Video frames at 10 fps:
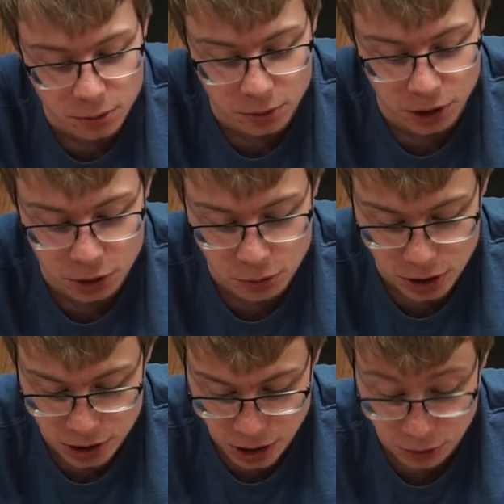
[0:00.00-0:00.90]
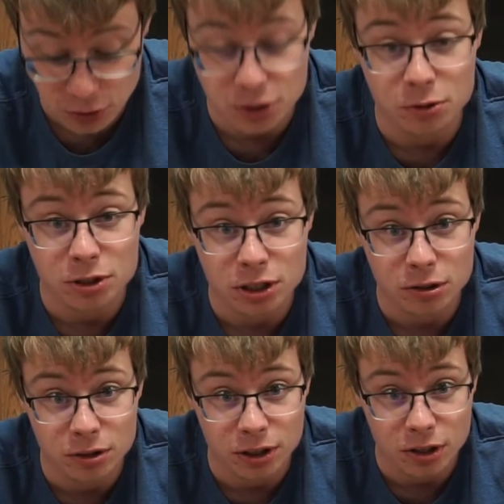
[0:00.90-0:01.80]
where you can download the source
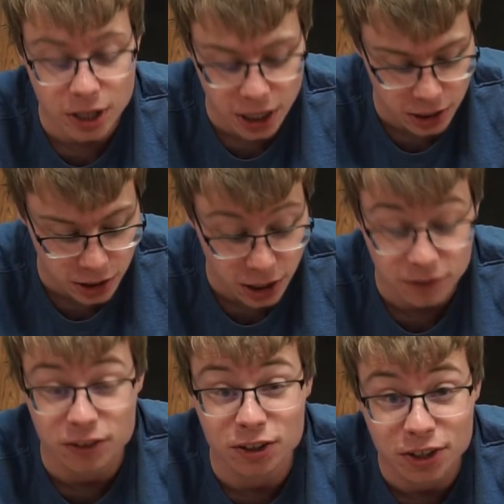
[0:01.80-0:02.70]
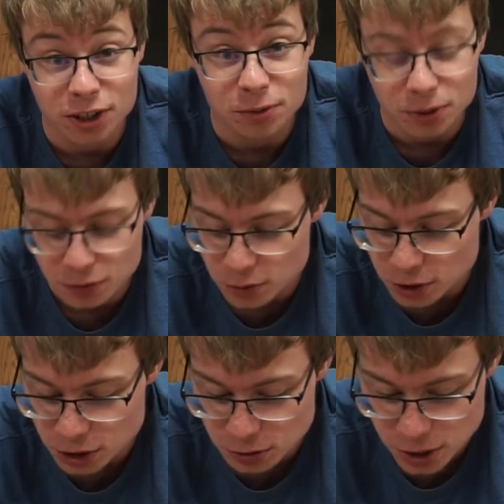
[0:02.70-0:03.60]
code and all that. I did all the hard work for
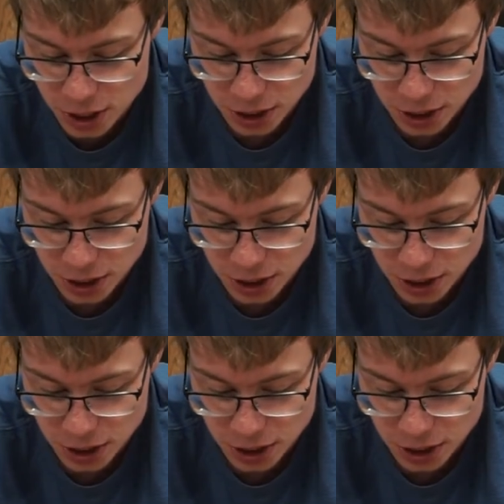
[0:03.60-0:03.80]
you.